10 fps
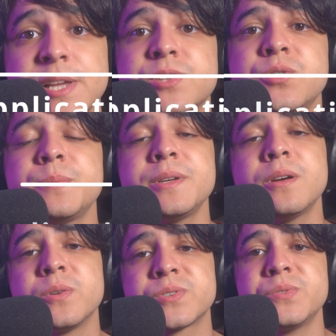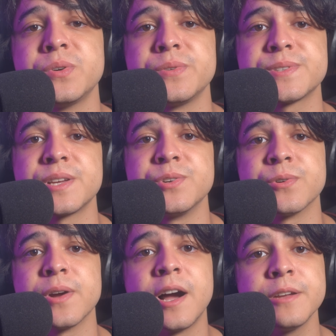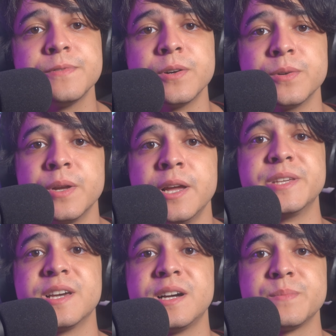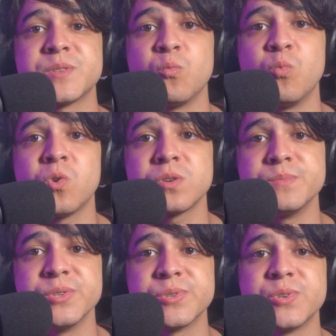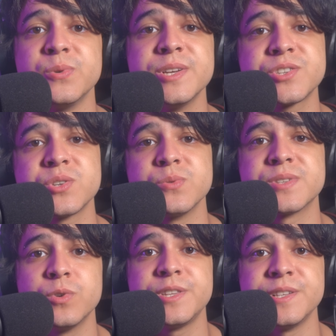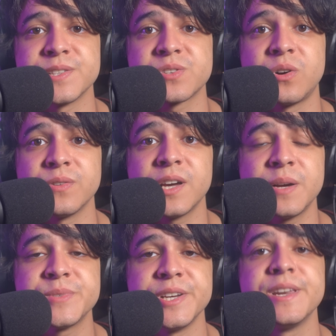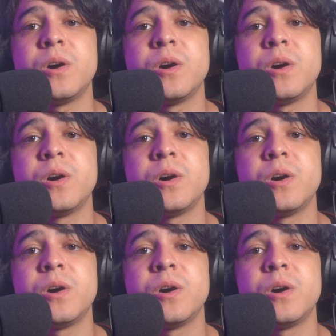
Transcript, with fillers: so you may also know notice that your iPhone becomes warm due to issues with the installed update.